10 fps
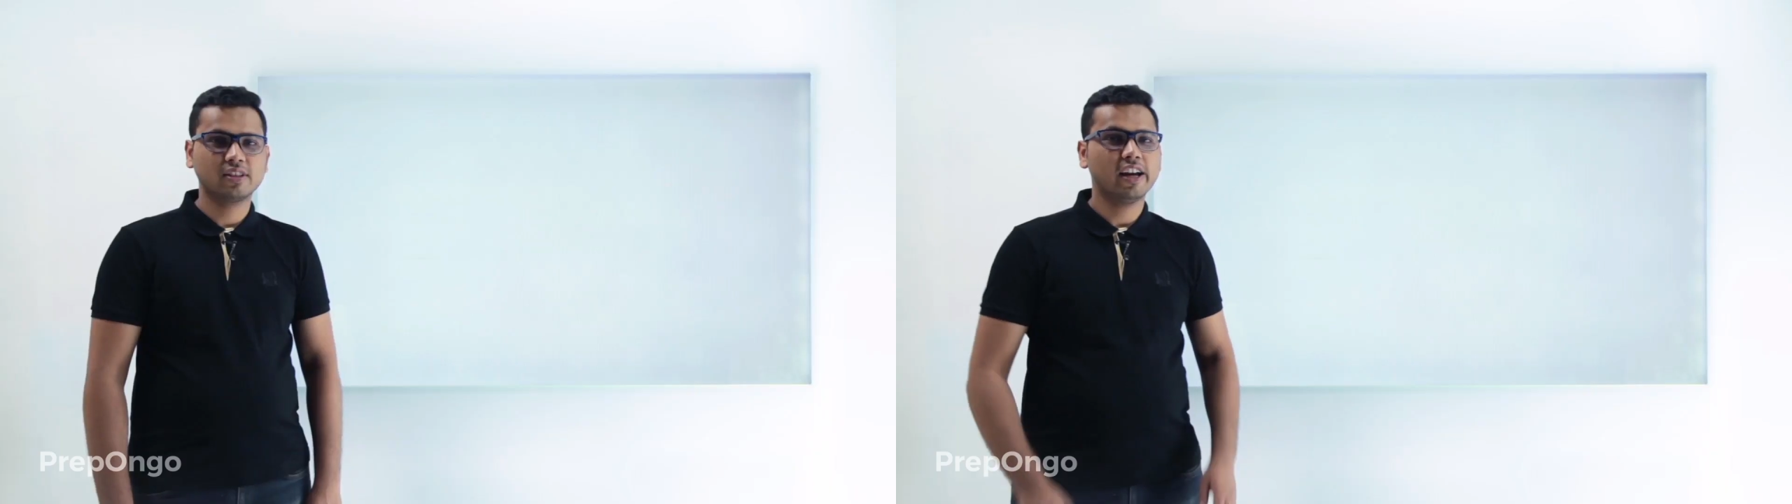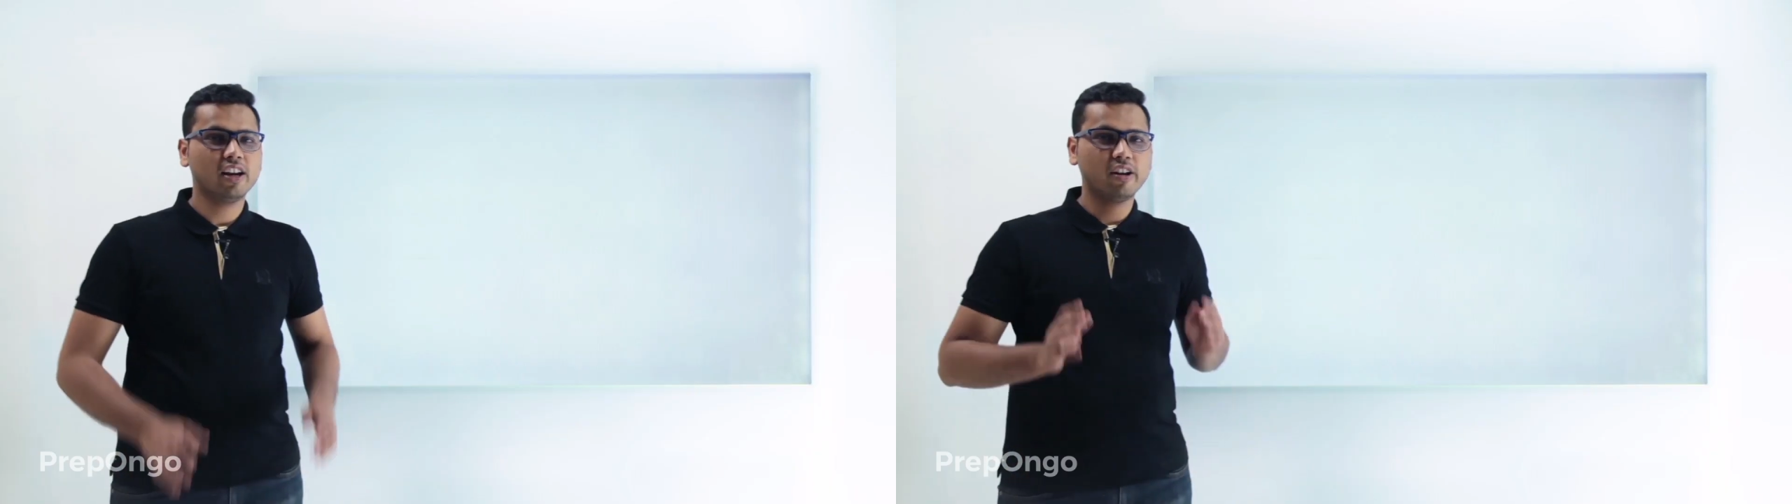
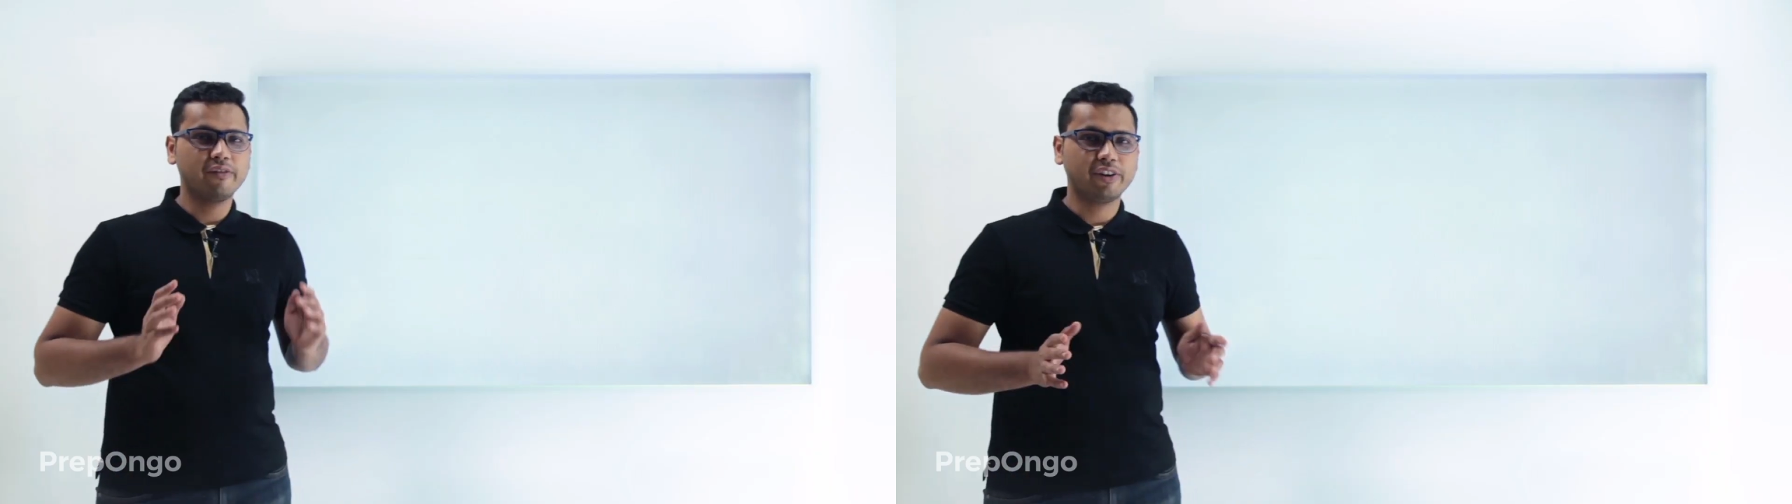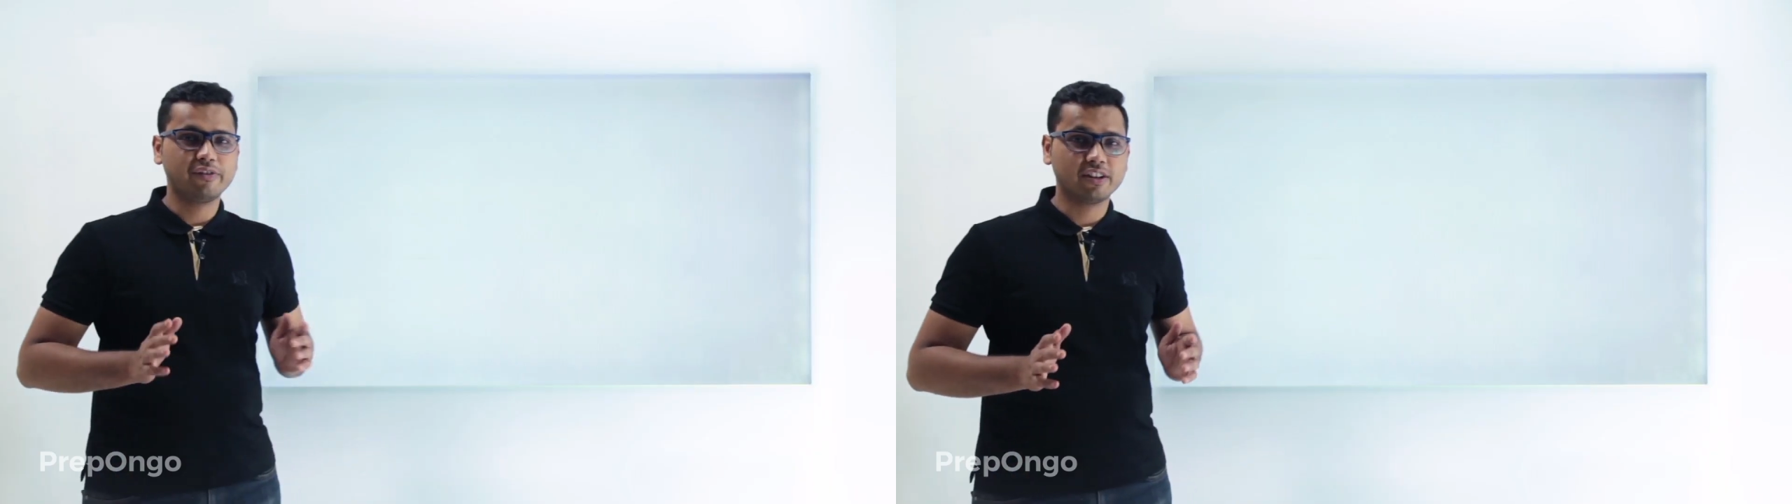Hello
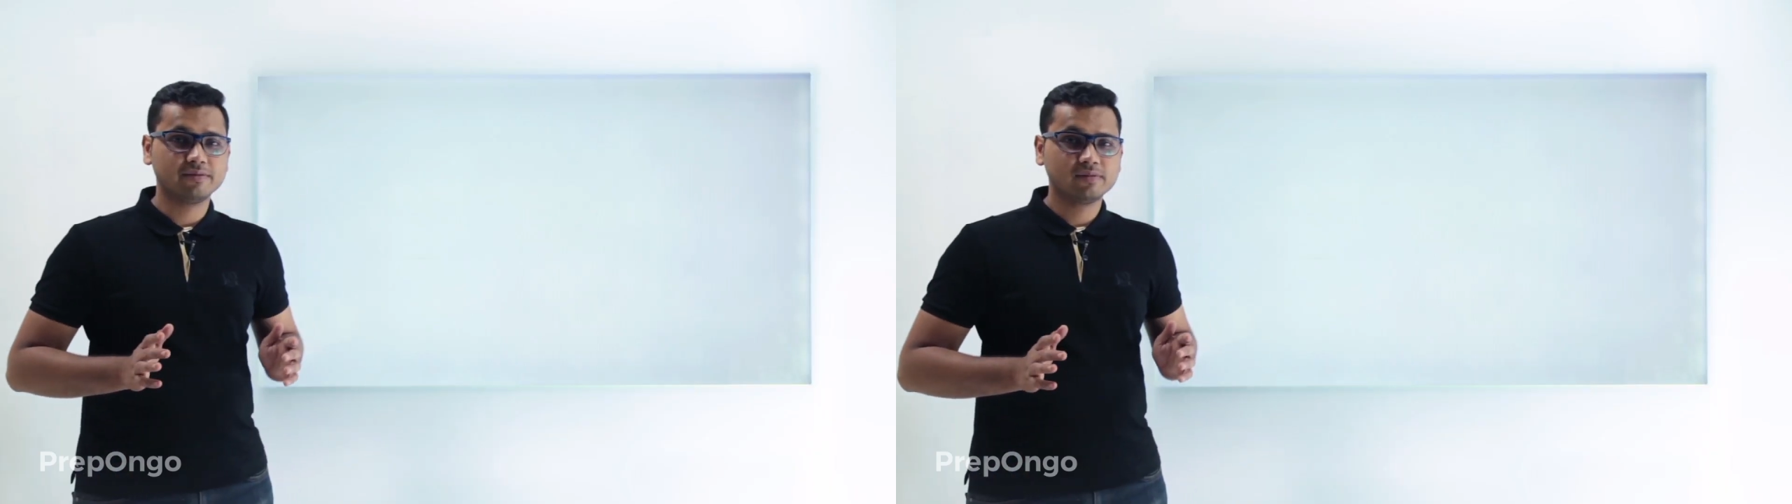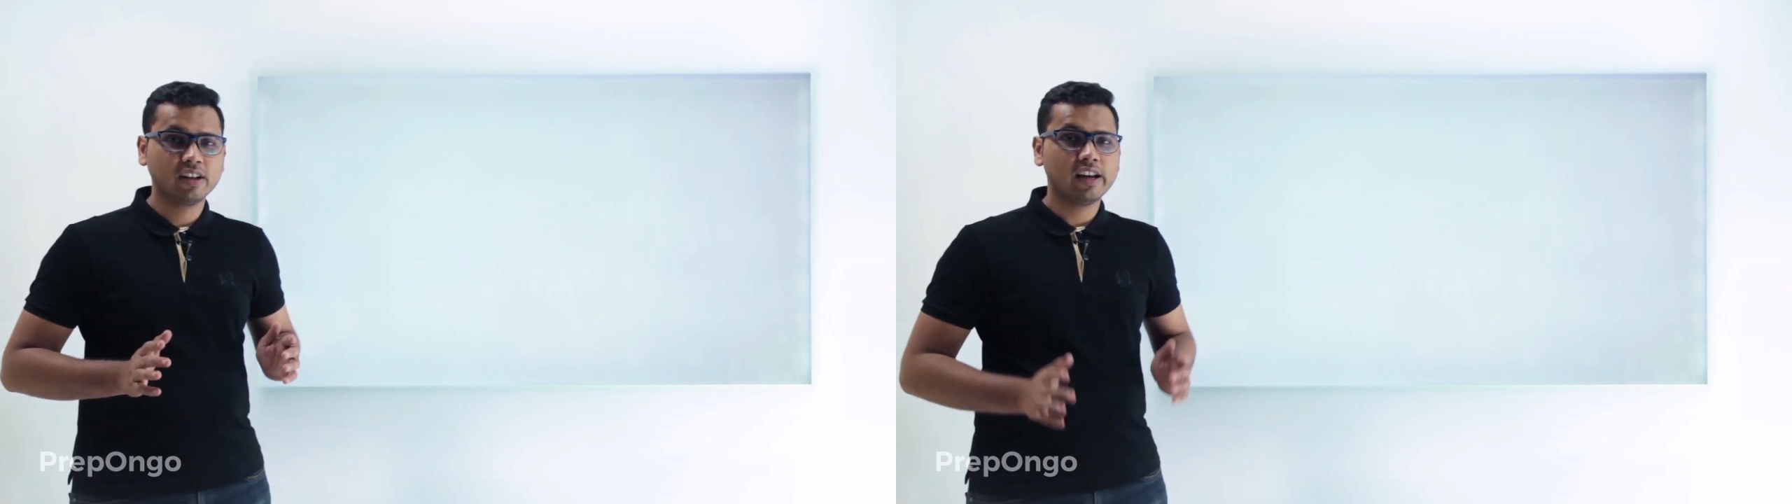everyone,
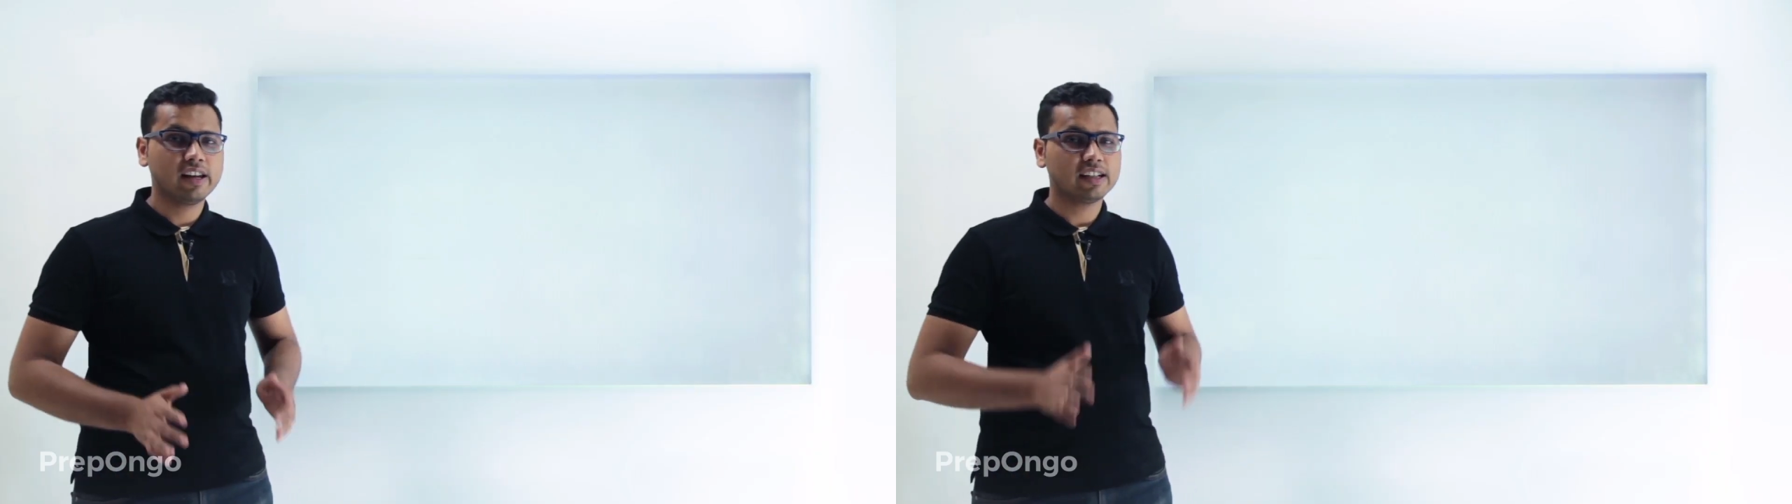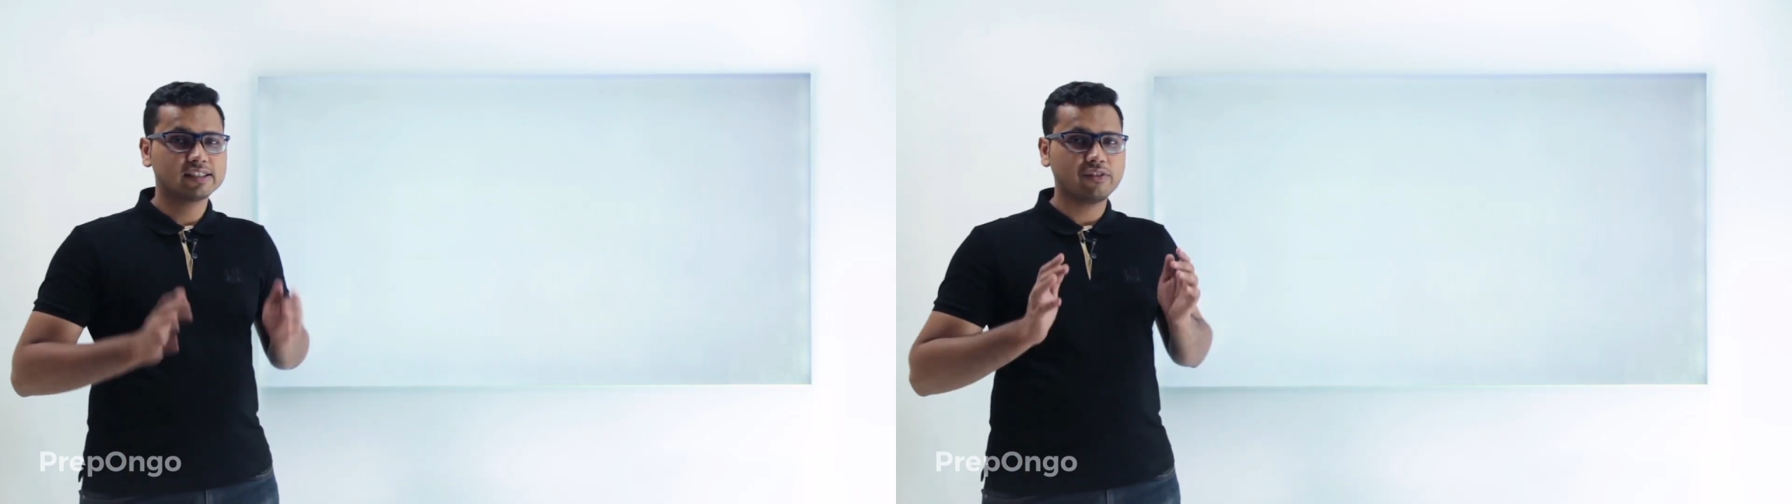
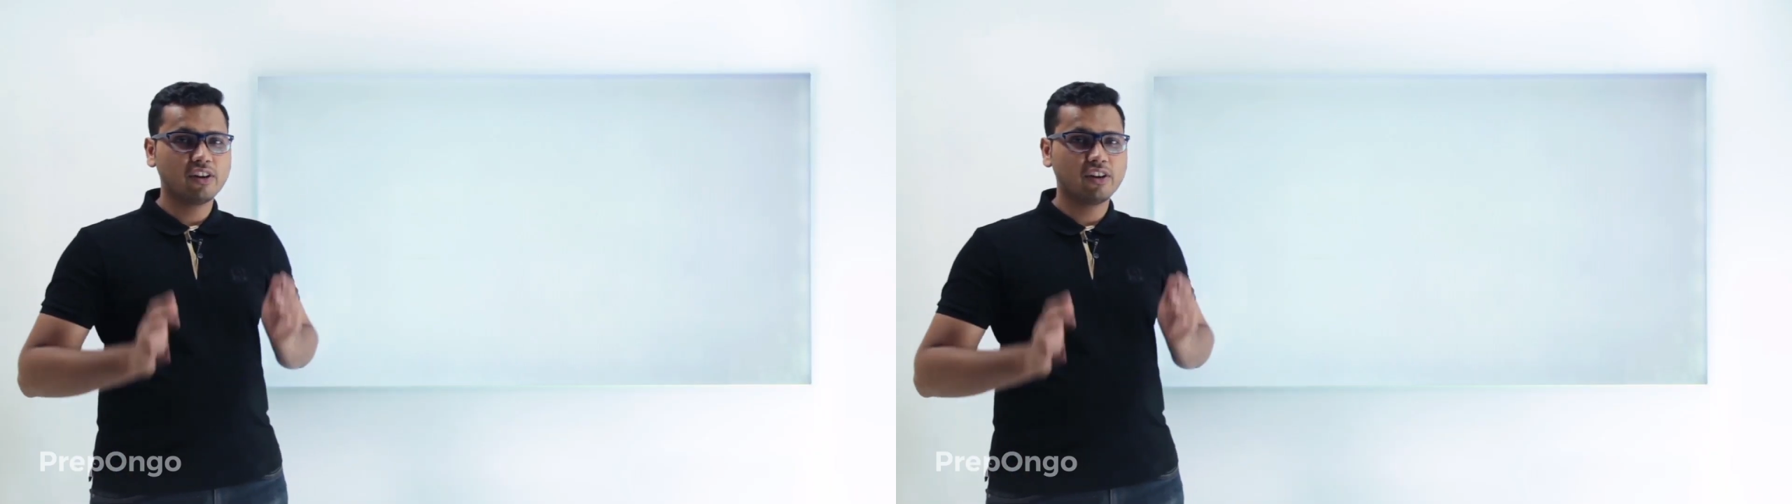let's have